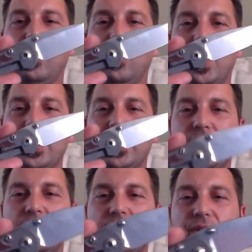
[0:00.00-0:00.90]
what a
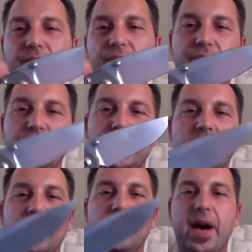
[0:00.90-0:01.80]
good user is
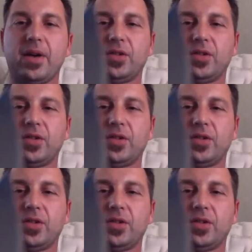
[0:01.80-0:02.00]
all about.